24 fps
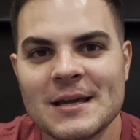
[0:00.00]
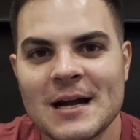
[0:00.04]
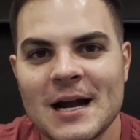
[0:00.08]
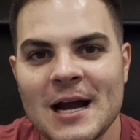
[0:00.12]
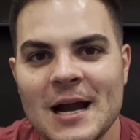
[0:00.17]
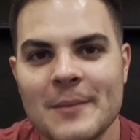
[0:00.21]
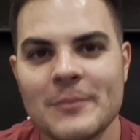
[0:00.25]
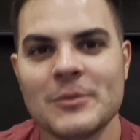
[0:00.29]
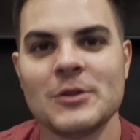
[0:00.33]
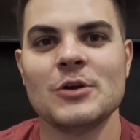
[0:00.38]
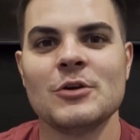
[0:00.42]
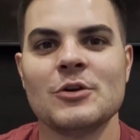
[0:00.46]
I
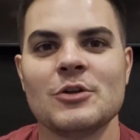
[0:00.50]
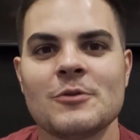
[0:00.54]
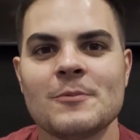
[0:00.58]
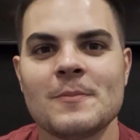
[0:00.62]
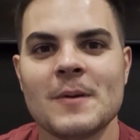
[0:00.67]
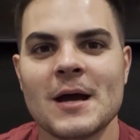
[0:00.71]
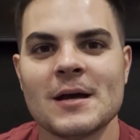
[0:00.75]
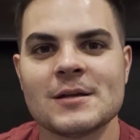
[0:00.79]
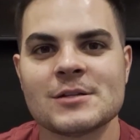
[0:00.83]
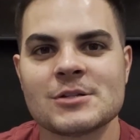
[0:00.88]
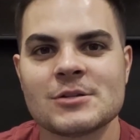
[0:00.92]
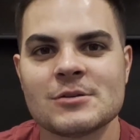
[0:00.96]
am the youth
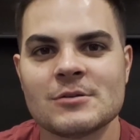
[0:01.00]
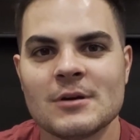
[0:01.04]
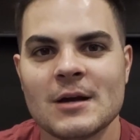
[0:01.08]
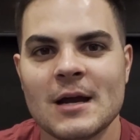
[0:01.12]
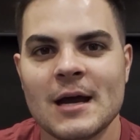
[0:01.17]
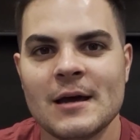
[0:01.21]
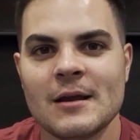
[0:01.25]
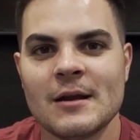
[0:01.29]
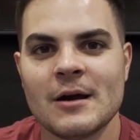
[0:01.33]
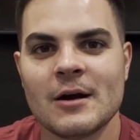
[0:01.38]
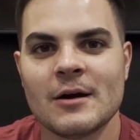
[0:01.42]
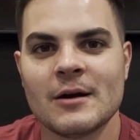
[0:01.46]
pastor
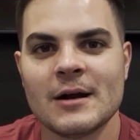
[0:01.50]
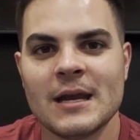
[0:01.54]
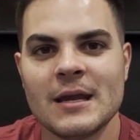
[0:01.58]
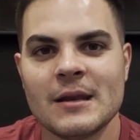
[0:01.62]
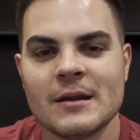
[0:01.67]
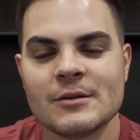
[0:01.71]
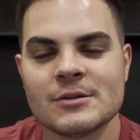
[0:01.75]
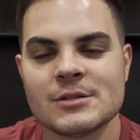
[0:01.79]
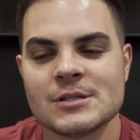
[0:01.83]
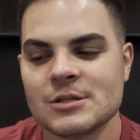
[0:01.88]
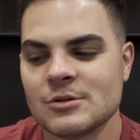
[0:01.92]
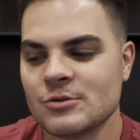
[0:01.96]
at our
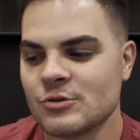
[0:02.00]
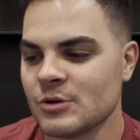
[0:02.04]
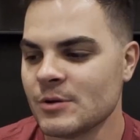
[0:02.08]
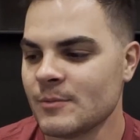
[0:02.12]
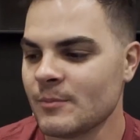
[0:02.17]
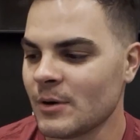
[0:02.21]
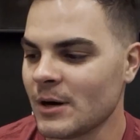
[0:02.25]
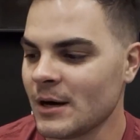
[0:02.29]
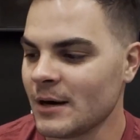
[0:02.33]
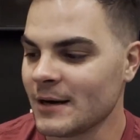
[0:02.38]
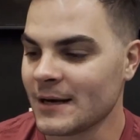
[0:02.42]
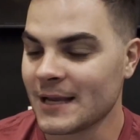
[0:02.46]
NLC
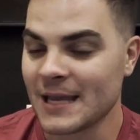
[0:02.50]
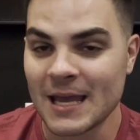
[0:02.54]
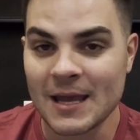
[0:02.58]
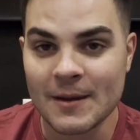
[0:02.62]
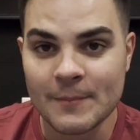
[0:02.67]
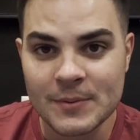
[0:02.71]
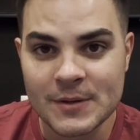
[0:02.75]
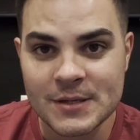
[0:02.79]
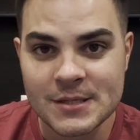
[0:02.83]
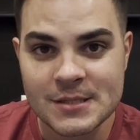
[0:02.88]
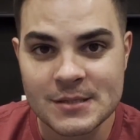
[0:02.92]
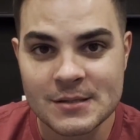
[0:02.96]
Greenbrier
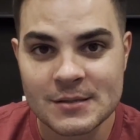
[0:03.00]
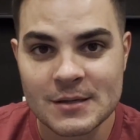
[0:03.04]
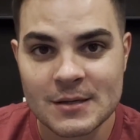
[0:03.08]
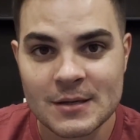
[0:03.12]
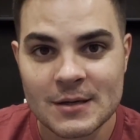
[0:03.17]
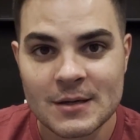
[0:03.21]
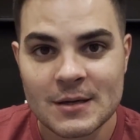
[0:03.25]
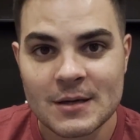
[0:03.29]
campus,